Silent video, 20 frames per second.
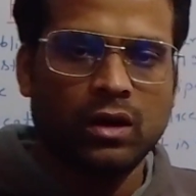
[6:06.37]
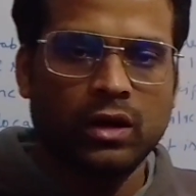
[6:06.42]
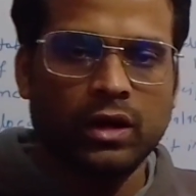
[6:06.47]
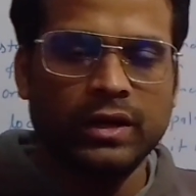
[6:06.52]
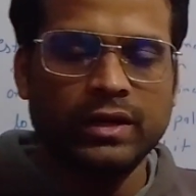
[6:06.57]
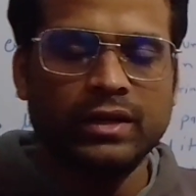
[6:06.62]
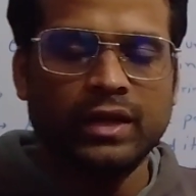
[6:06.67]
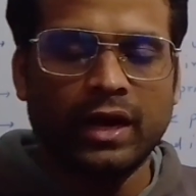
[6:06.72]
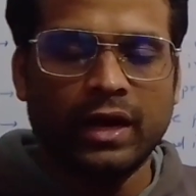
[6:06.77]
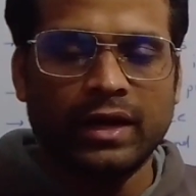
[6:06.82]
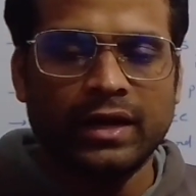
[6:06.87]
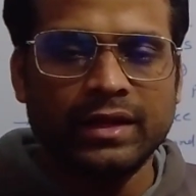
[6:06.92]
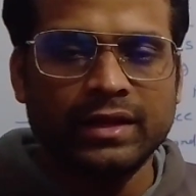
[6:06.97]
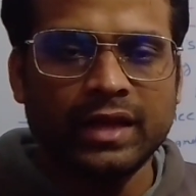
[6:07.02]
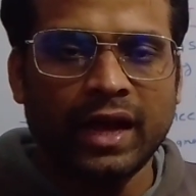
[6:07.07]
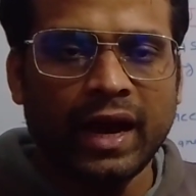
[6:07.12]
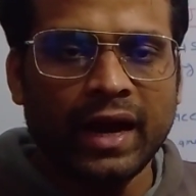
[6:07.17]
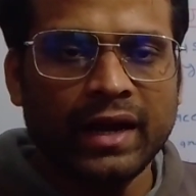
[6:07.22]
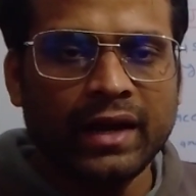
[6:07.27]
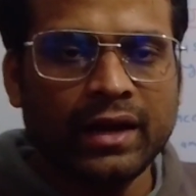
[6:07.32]
in
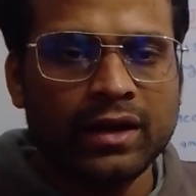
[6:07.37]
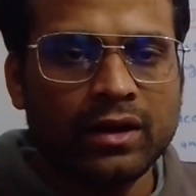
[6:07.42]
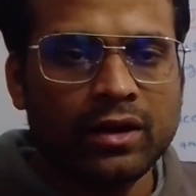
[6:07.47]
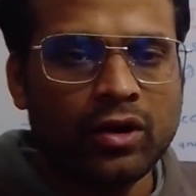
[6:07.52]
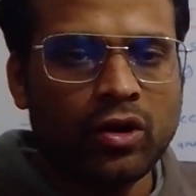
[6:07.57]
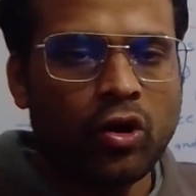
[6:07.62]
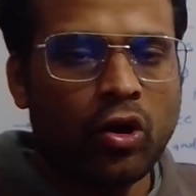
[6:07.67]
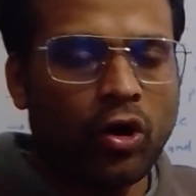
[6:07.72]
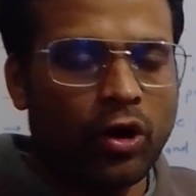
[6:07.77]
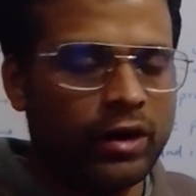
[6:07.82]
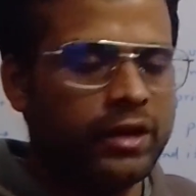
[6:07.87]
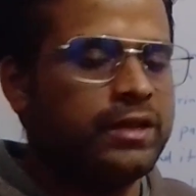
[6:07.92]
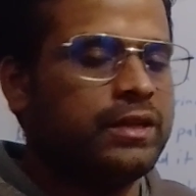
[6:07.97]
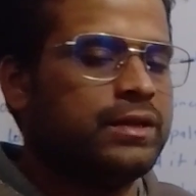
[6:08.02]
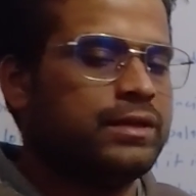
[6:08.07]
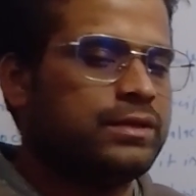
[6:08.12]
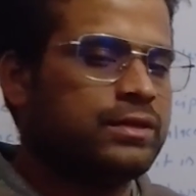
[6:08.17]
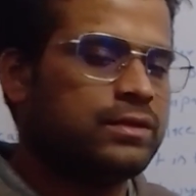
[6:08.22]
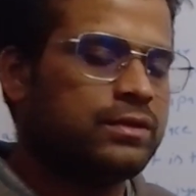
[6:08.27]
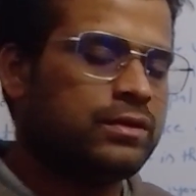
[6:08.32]
that
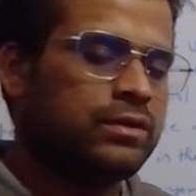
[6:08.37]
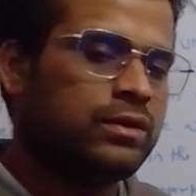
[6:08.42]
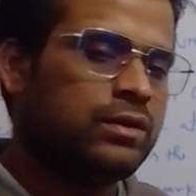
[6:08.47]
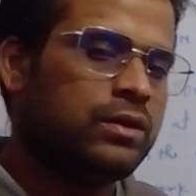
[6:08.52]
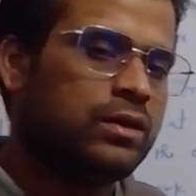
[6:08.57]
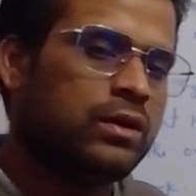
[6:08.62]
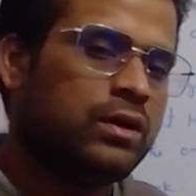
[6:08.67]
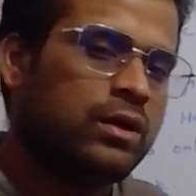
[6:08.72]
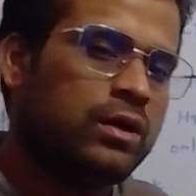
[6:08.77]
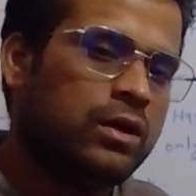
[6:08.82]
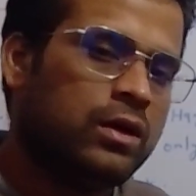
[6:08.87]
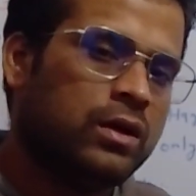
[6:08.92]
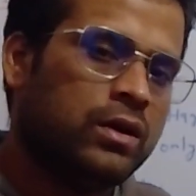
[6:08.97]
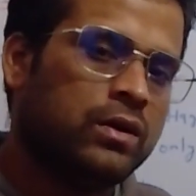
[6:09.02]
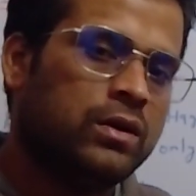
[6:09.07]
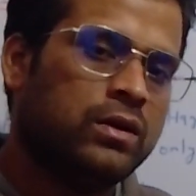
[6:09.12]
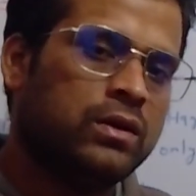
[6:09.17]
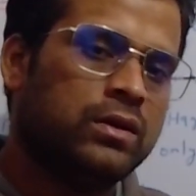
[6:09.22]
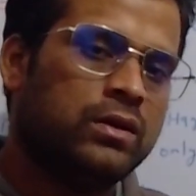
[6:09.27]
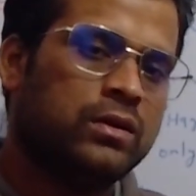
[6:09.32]
ordinance.
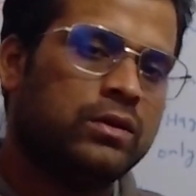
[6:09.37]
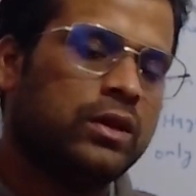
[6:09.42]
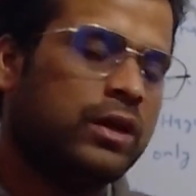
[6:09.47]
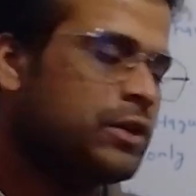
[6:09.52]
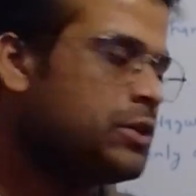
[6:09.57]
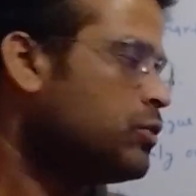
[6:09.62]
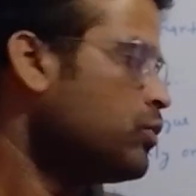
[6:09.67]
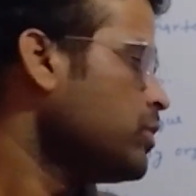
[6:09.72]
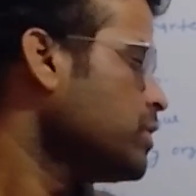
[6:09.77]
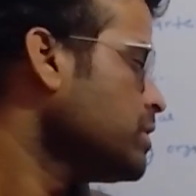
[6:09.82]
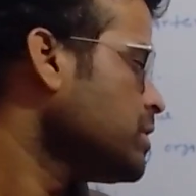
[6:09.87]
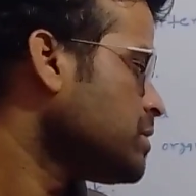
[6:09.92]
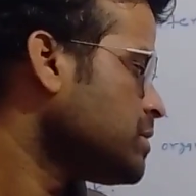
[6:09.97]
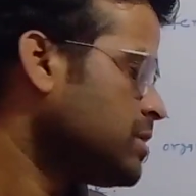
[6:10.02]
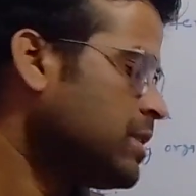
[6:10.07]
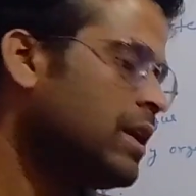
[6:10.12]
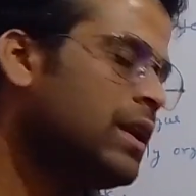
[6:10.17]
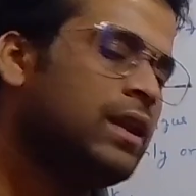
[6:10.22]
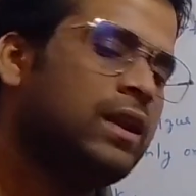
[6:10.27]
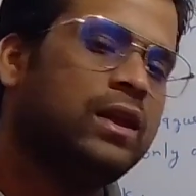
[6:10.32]
The issue is
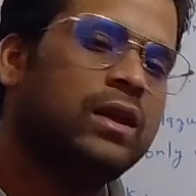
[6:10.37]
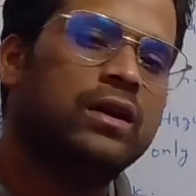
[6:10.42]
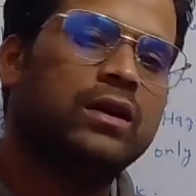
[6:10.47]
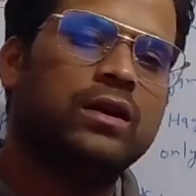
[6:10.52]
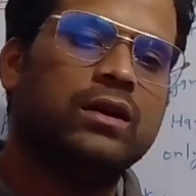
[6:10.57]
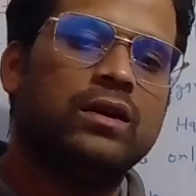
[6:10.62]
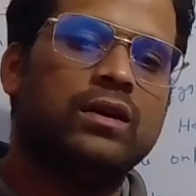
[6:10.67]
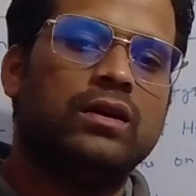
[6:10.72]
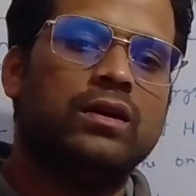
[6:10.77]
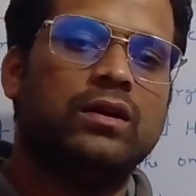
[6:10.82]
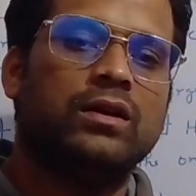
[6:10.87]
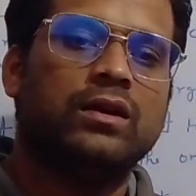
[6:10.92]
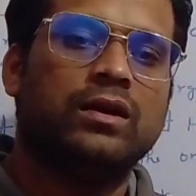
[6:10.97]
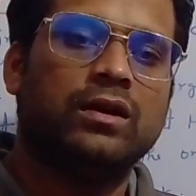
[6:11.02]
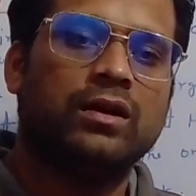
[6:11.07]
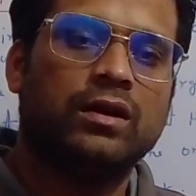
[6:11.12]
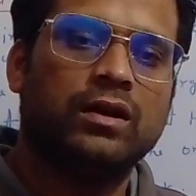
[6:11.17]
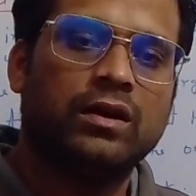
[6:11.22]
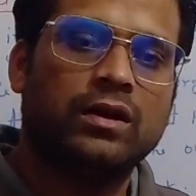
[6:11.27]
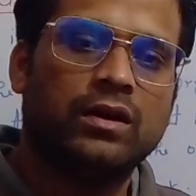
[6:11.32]
still
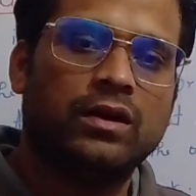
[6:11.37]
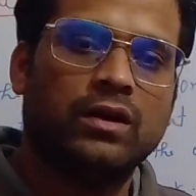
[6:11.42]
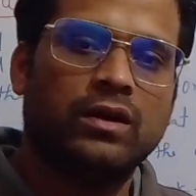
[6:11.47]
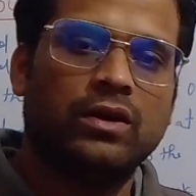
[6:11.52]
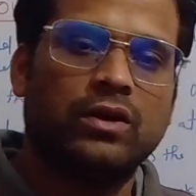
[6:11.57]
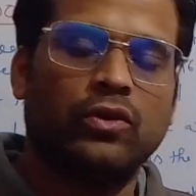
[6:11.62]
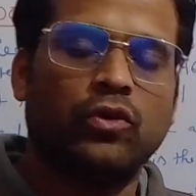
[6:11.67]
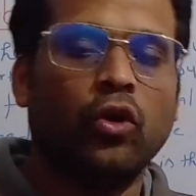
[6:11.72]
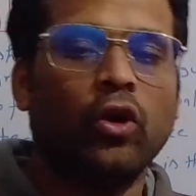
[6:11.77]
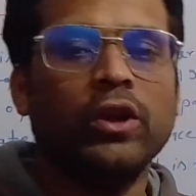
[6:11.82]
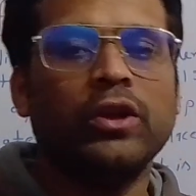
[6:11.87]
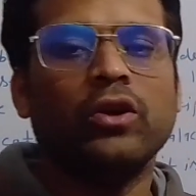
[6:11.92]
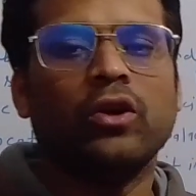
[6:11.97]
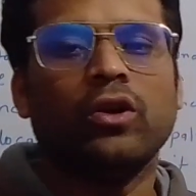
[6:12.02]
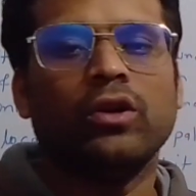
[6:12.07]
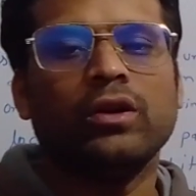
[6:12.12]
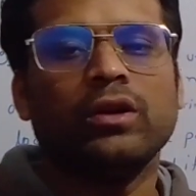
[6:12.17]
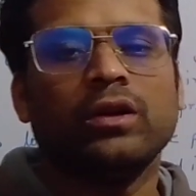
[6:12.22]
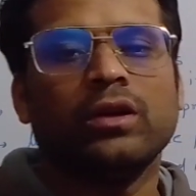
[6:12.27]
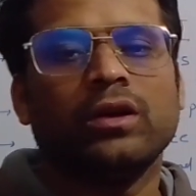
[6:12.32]
going
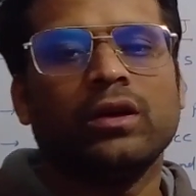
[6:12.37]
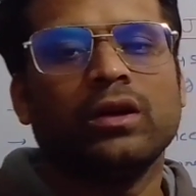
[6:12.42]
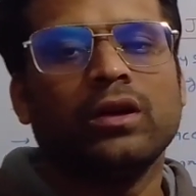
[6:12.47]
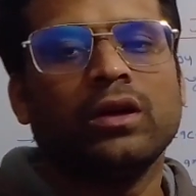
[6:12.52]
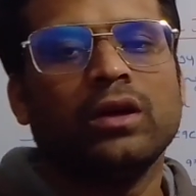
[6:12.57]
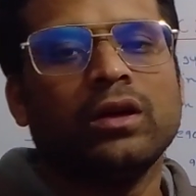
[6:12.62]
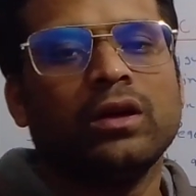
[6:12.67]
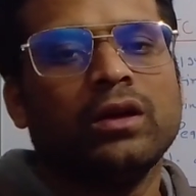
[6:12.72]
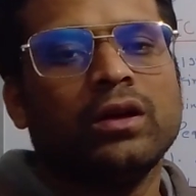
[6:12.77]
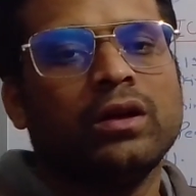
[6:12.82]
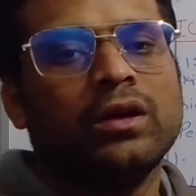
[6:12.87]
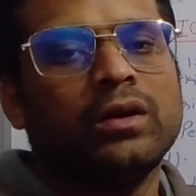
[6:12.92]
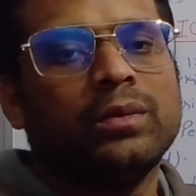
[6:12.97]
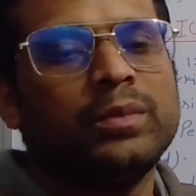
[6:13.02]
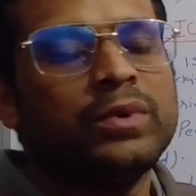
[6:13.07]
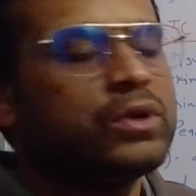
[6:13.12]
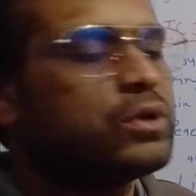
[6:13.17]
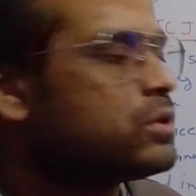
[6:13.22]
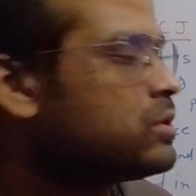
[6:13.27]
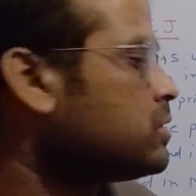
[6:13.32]
on
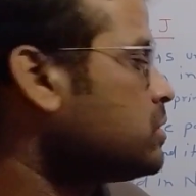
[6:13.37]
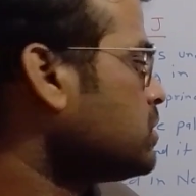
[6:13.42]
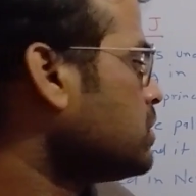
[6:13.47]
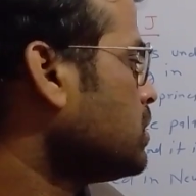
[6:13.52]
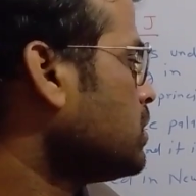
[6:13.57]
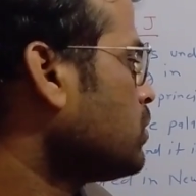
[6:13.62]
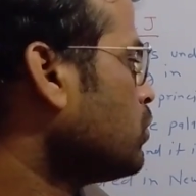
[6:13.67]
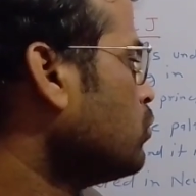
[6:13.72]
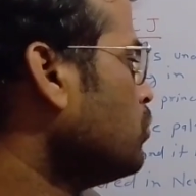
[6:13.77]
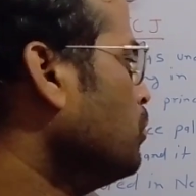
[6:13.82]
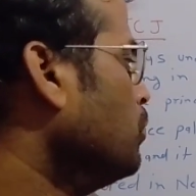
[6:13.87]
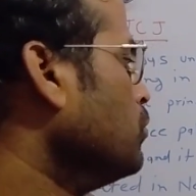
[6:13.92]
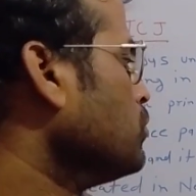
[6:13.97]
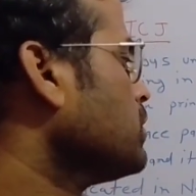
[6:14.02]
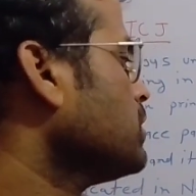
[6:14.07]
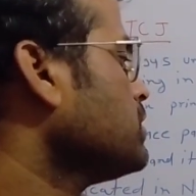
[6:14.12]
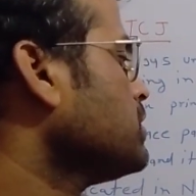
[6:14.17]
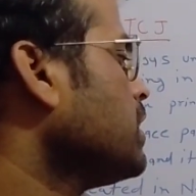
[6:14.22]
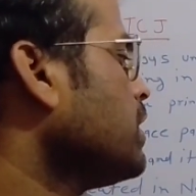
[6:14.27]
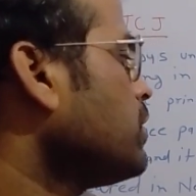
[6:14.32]
because
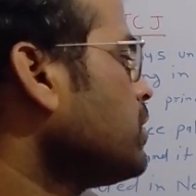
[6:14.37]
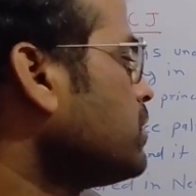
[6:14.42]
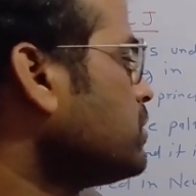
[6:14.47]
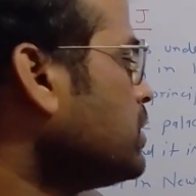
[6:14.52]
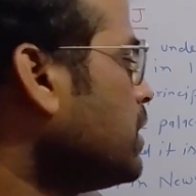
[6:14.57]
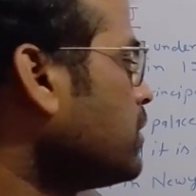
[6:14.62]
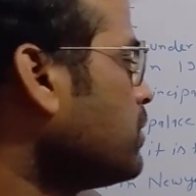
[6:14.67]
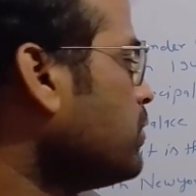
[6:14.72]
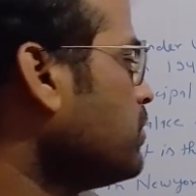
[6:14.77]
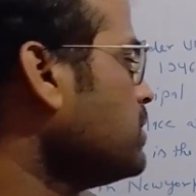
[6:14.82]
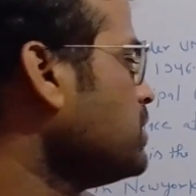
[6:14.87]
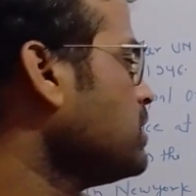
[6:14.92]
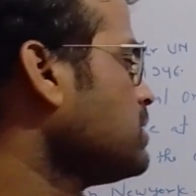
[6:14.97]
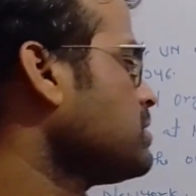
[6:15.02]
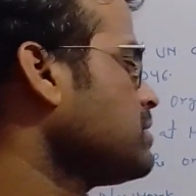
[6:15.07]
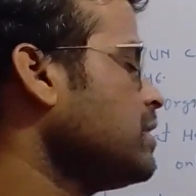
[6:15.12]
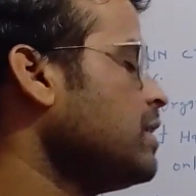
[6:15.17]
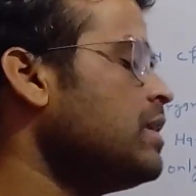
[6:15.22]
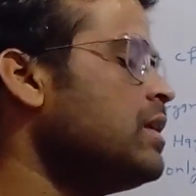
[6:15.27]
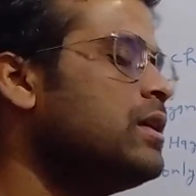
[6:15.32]
Kulbhushan Jadhav is
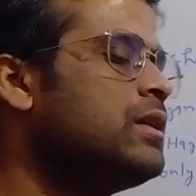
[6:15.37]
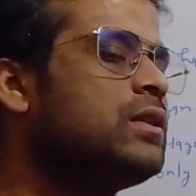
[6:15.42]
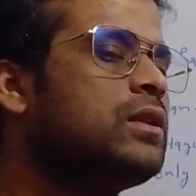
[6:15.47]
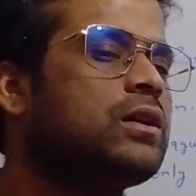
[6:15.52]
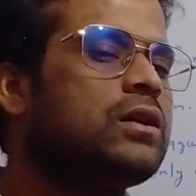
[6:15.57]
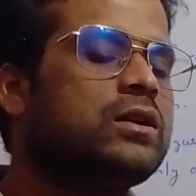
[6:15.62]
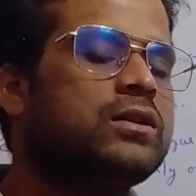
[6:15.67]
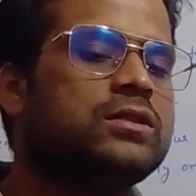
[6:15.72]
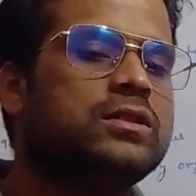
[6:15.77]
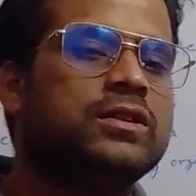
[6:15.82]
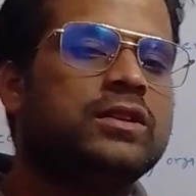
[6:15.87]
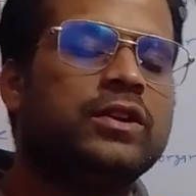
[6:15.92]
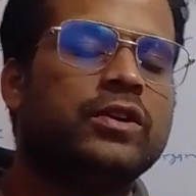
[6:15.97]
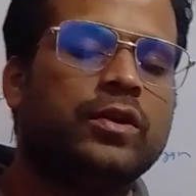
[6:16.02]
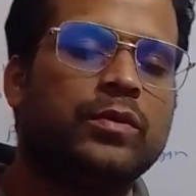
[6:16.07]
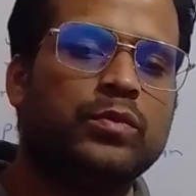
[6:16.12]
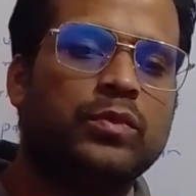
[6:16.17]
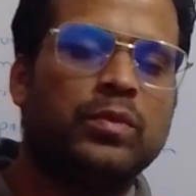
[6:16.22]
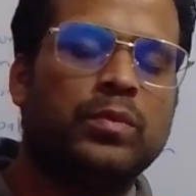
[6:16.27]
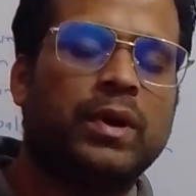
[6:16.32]
still in the custody
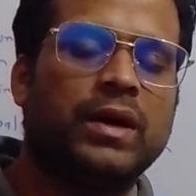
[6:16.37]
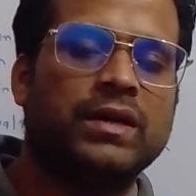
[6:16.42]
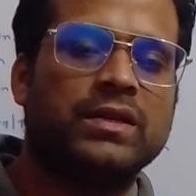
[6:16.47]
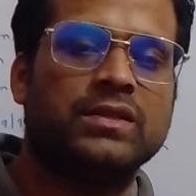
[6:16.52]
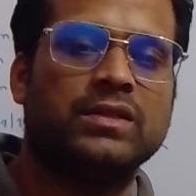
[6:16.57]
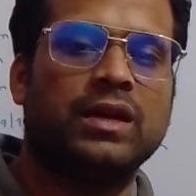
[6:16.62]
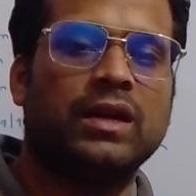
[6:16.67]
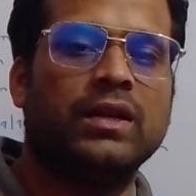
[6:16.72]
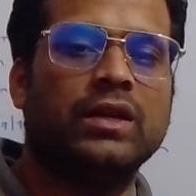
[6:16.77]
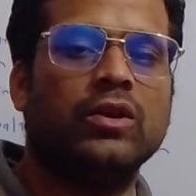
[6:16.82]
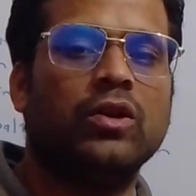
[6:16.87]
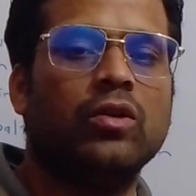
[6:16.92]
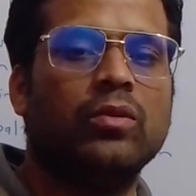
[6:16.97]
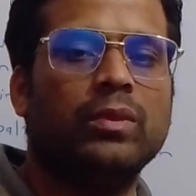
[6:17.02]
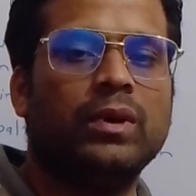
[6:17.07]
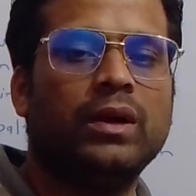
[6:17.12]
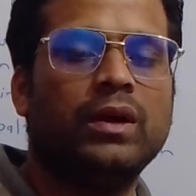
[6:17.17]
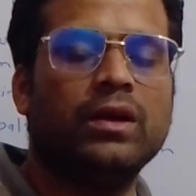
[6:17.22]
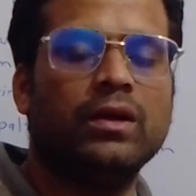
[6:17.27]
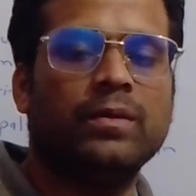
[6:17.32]
of the Pakistani
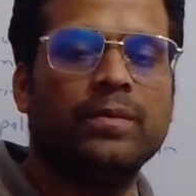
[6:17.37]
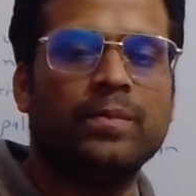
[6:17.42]
government.